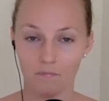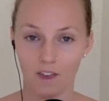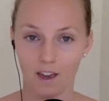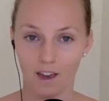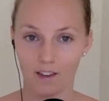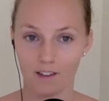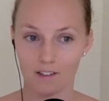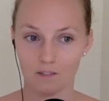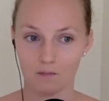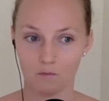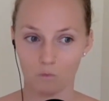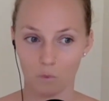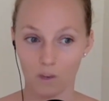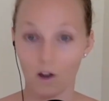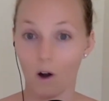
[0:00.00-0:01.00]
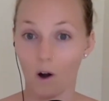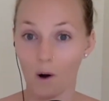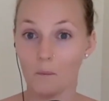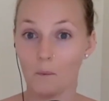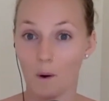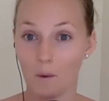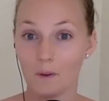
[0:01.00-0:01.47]
And we are
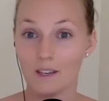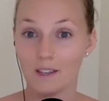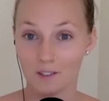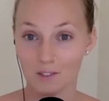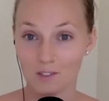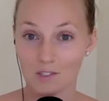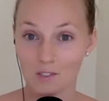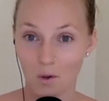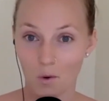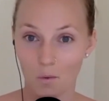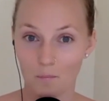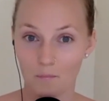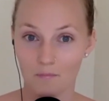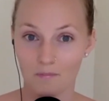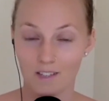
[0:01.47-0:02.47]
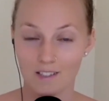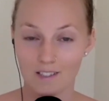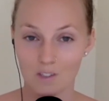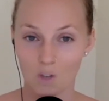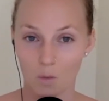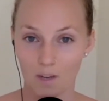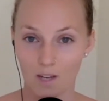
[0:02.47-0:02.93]
what we consume in
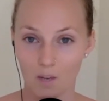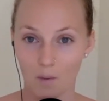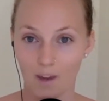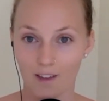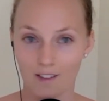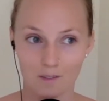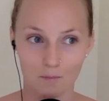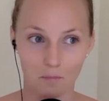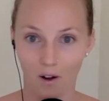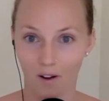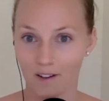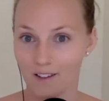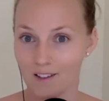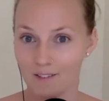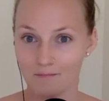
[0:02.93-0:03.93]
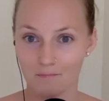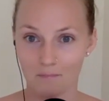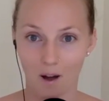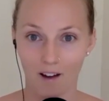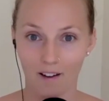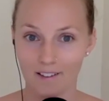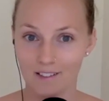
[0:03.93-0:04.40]
so many ways: body,
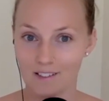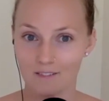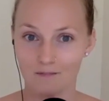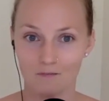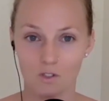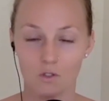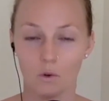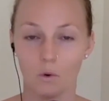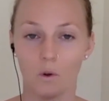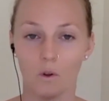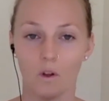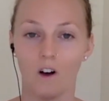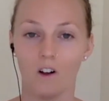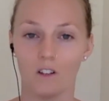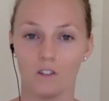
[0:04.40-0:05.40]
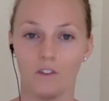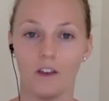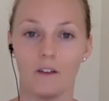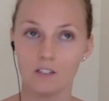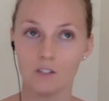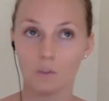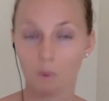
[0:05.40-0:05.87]
mind, soul, all of it.
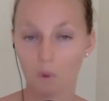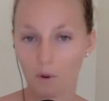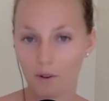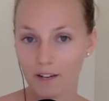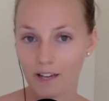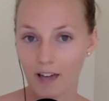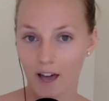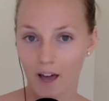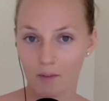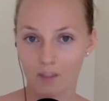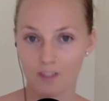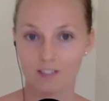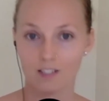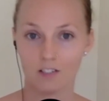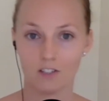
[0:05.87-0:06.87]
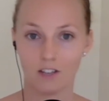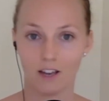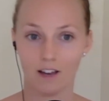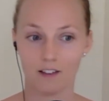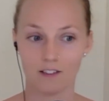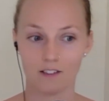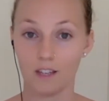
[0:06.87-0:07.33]
So poor eating habits such
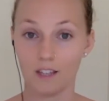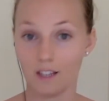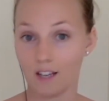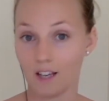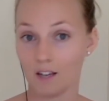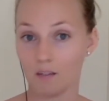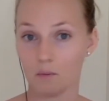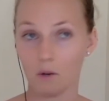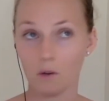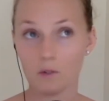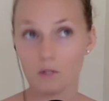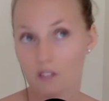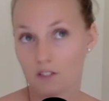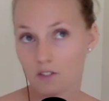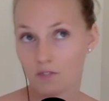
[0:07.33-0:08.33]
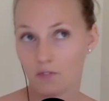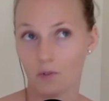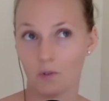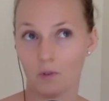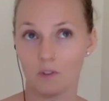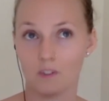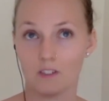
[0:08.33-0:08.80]
as eating processed
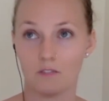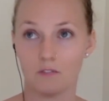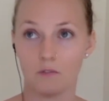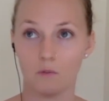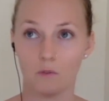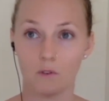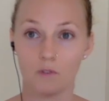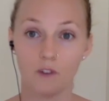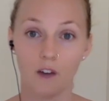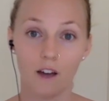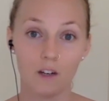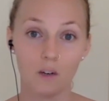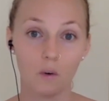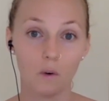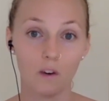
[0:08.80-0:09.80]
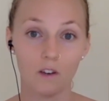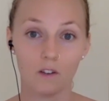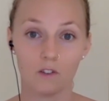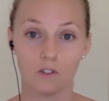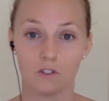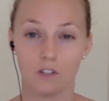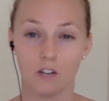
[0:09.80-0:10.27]
foods and refined
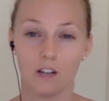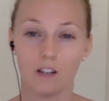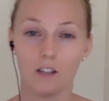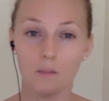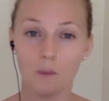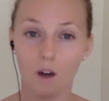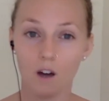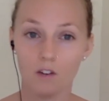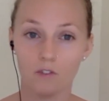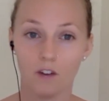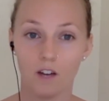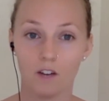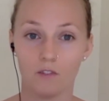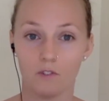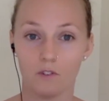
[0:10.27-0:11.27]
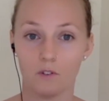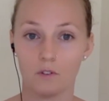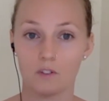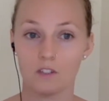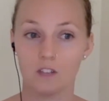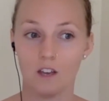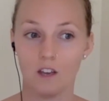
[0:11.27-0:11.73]
oils, genetically modified
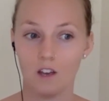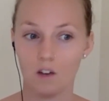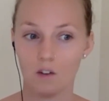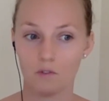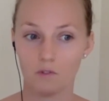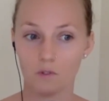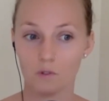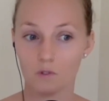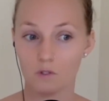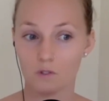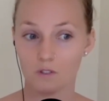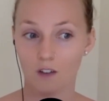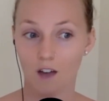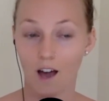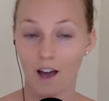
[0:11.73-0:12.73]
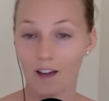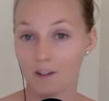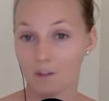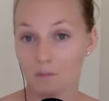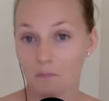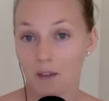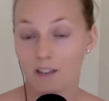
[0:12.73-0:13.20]
foods, foods high
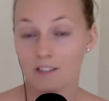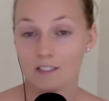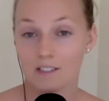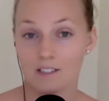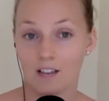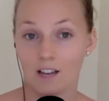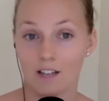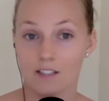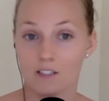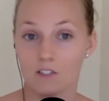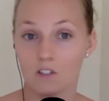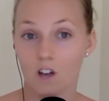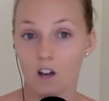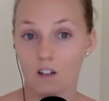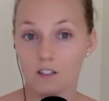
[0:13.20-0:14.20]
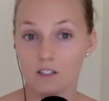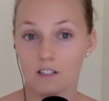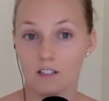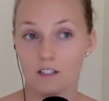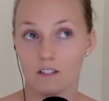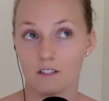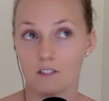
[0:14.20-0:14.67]
in pesticides and
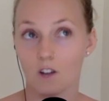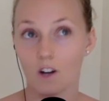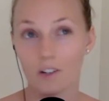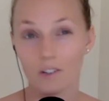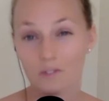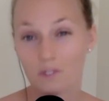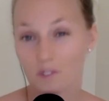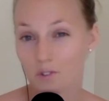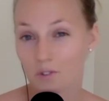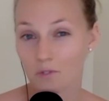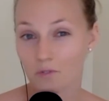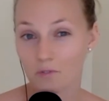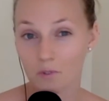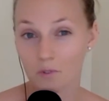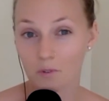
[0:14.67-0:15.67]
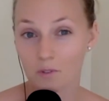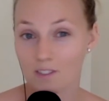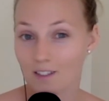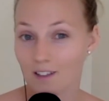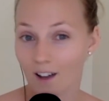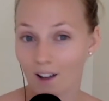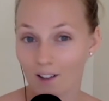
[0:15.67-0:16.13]
toxins, artificial foods
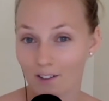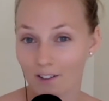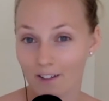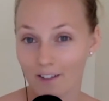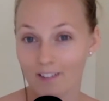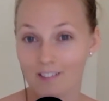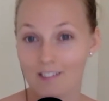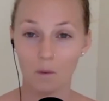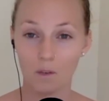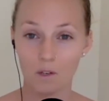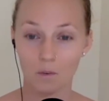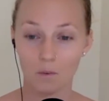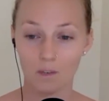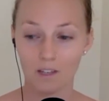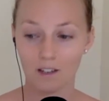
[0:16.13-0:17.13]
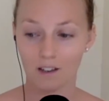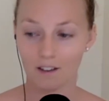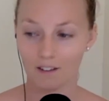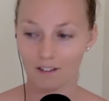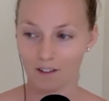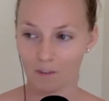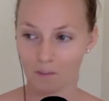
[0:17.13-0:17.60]
and colorings. When you read
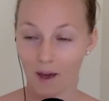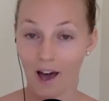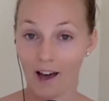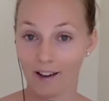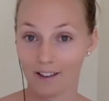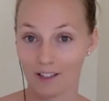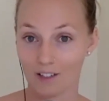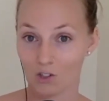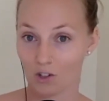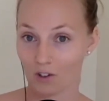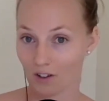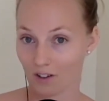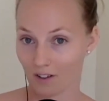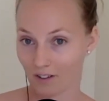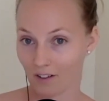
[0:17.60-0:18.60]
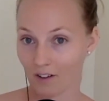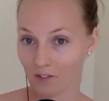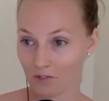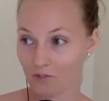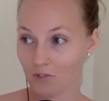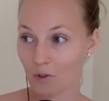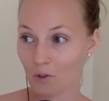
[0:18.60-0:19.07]
a package of
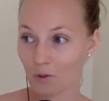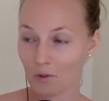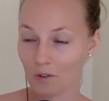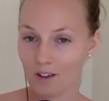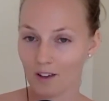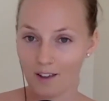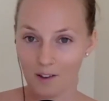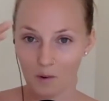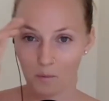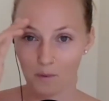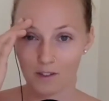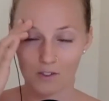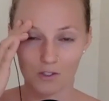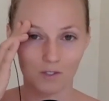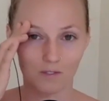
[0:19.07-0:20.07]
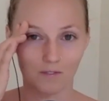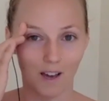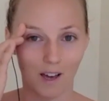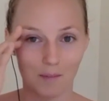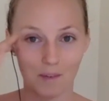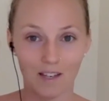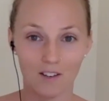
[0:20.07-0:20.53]
food, which,
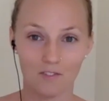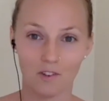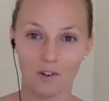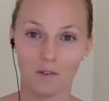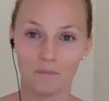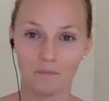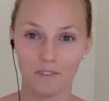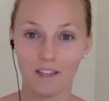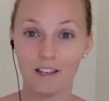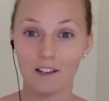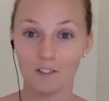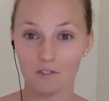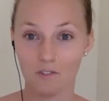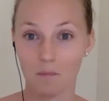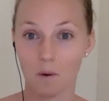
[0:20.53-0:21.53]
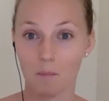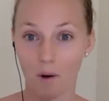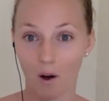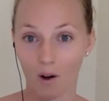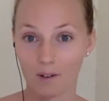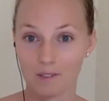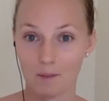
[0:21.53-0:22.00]
I mean, if you're eating from a
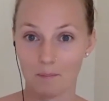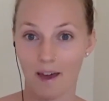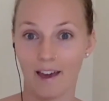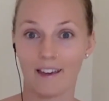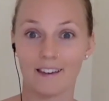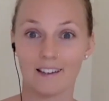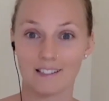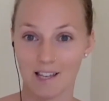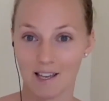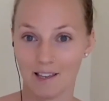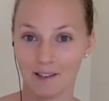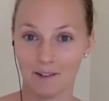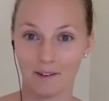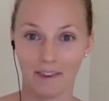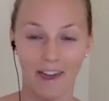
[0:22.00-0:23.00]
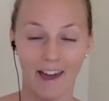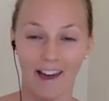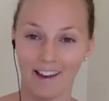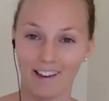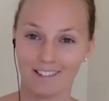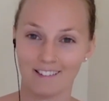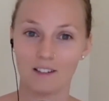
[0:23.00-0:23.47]
box, a bag, a tin, a
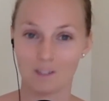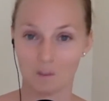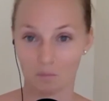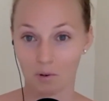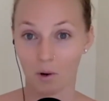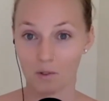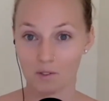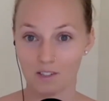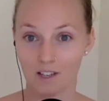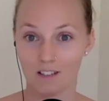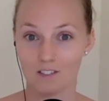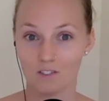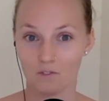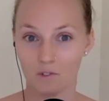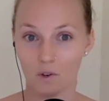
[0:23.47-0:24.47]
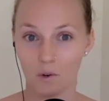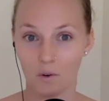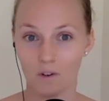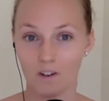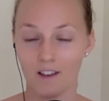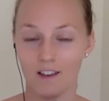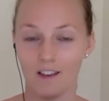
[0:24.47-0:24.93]
can, it's a processed
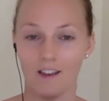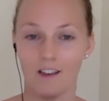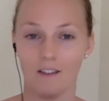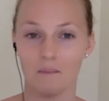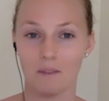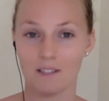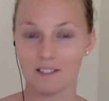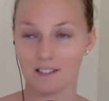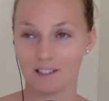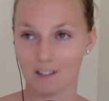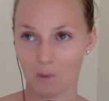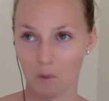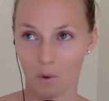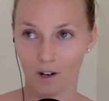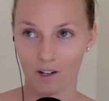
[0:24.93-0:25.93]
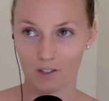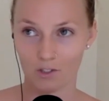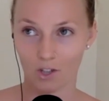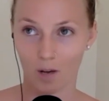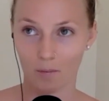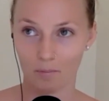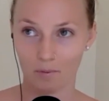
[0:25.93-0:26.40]
food. Basically, we want to
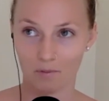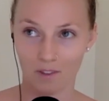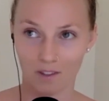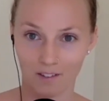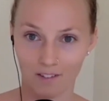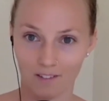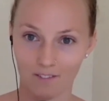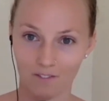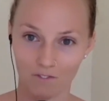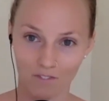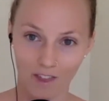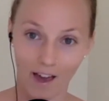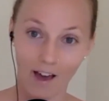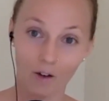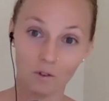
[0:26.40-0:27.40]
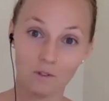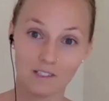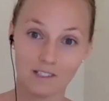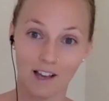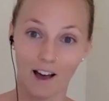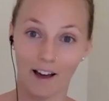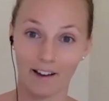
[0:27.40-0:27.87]
shop the
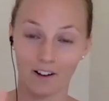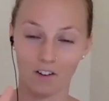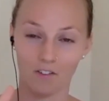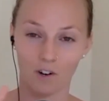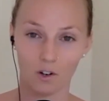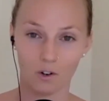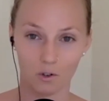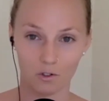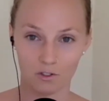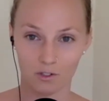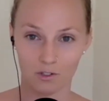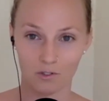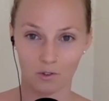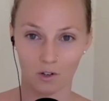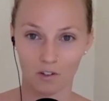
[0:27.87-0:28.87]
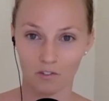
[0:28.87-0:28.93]
outside of our grocery store.